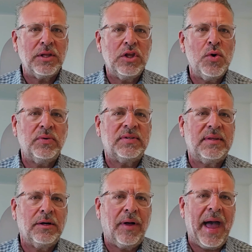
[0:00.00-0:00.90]
you
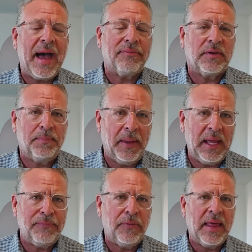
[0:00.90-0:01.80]
still have to
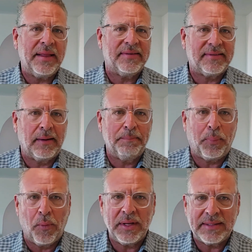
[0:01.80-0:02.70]
pay for that at some
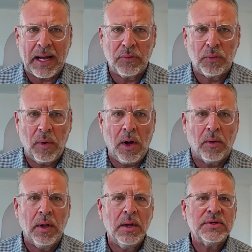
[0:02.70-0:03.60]
point down the road.